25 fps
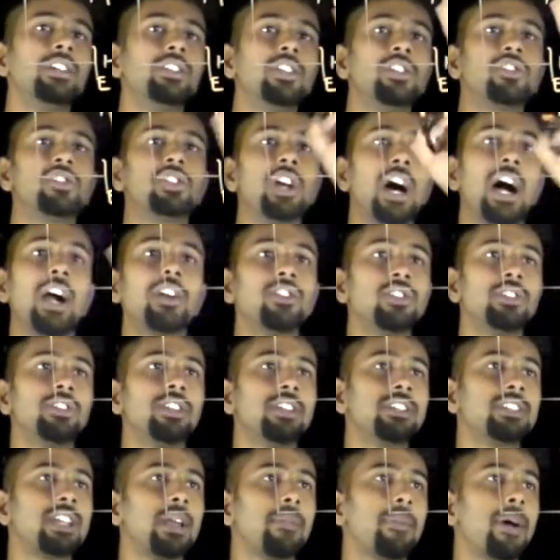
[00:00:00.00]
the charge on
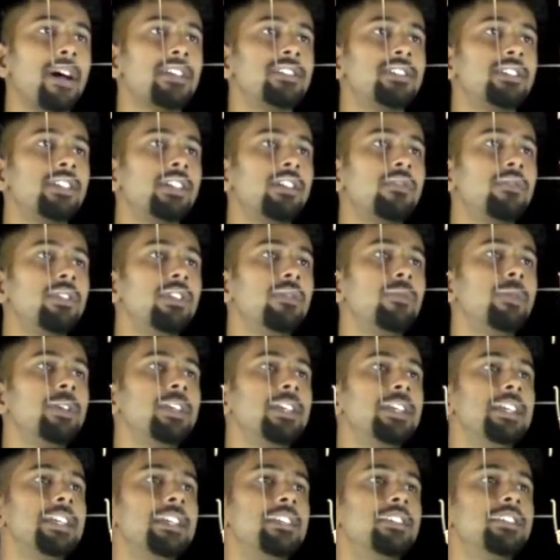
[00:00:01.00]
this capacitor will
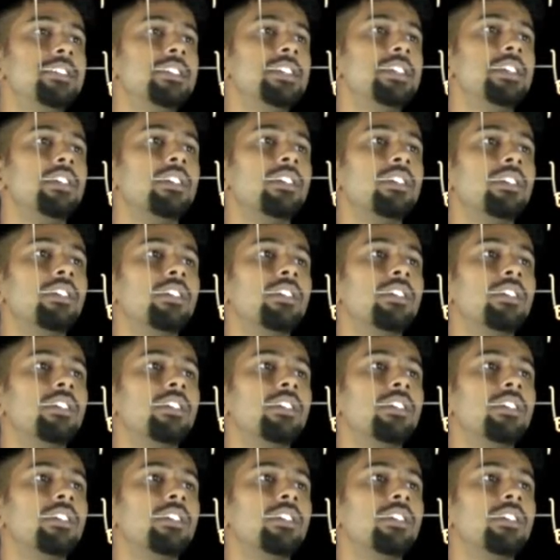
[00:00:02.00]
be EC.